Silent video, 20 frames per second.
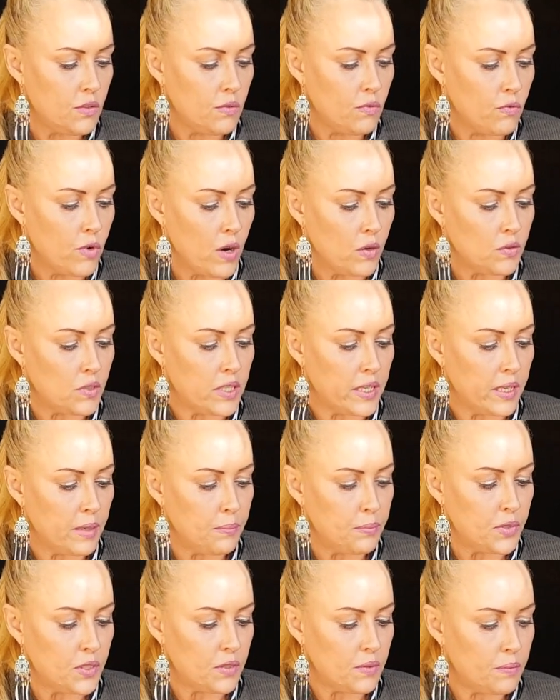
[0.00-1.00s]
rose
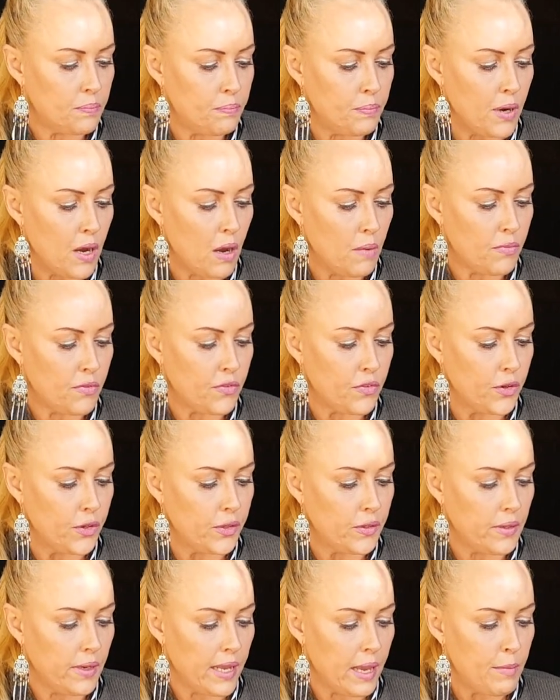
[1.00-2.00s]
hips, palm
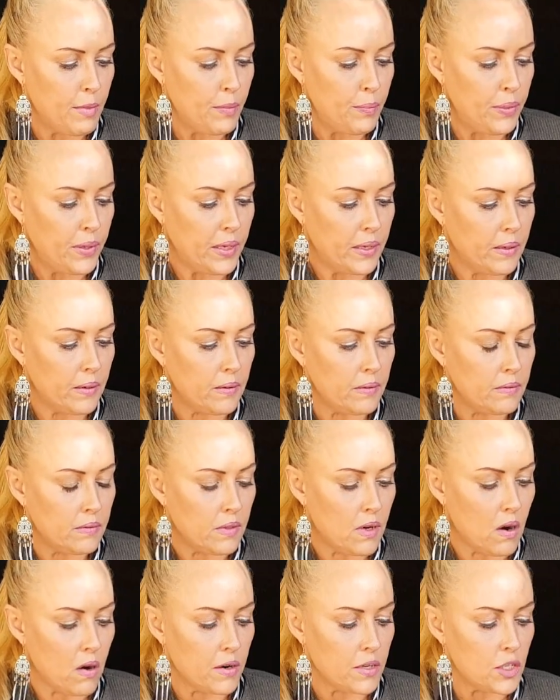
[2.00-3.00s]
fruit, lemon peel,
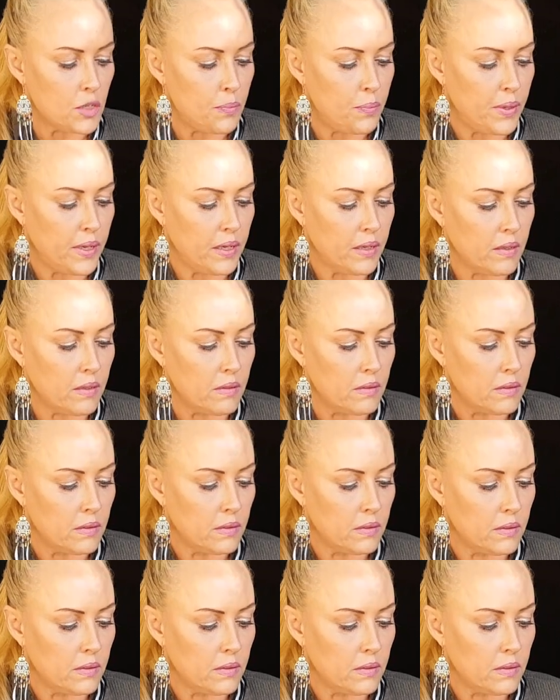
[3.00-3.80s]
orange peel,